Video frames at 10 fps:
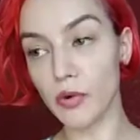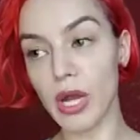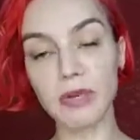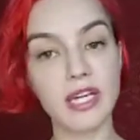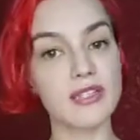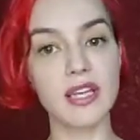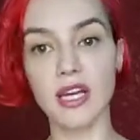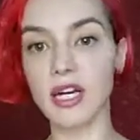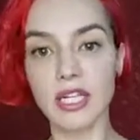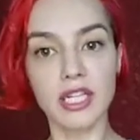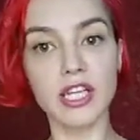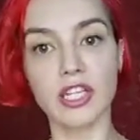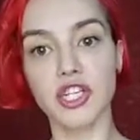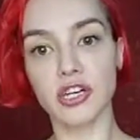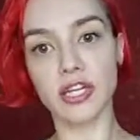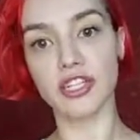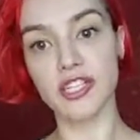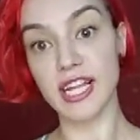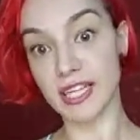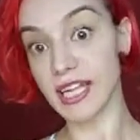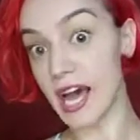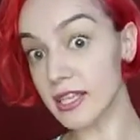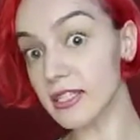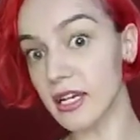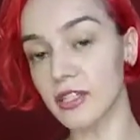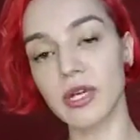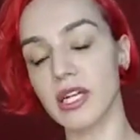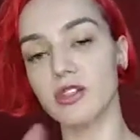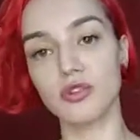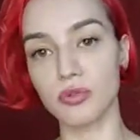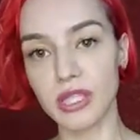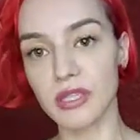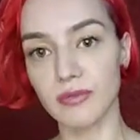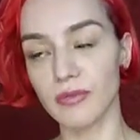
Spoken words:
Why? Because they are cleaning and jerking just like that, and you cannot do it.